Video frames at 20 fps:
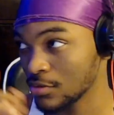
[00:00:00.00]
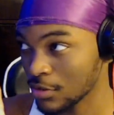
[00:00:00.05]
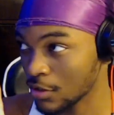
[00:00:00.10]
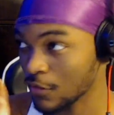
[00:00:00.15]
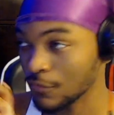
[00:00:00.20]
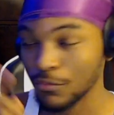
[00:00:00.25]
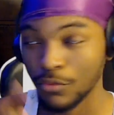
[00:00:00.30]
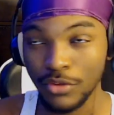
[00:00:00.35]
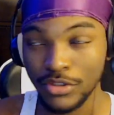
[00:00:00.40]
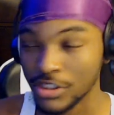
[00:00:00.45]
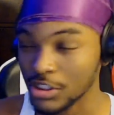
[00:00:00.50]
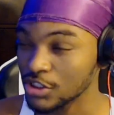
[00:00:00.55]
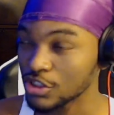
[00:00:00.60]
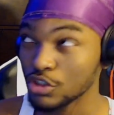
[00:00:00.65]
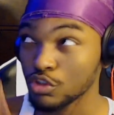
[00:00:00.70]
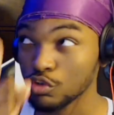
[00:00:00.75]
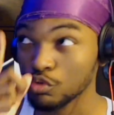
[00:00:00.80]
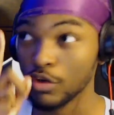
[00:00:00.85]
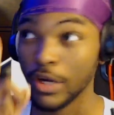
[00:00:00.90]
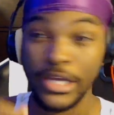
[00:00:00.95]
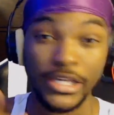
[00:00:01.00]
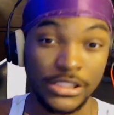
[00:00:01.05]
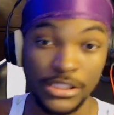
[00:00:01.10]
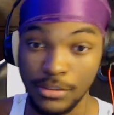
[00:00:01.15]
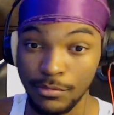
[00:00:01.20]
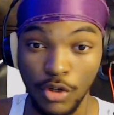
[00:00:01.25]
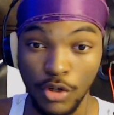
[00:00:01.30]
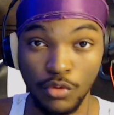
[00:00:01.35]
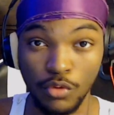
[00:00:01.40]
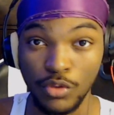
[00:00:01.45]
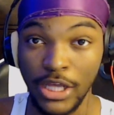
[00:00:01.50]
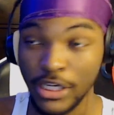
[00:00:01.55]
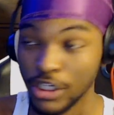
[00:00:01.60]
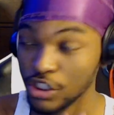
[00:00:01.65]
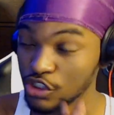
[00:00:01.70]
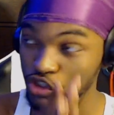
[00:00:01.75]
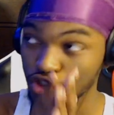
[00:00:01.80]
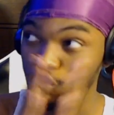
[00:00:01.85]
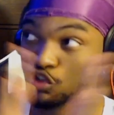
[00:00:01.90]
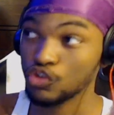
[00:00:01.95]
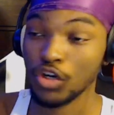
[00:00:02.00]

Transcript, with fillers: Her voice is crazy, bro. Like, it's,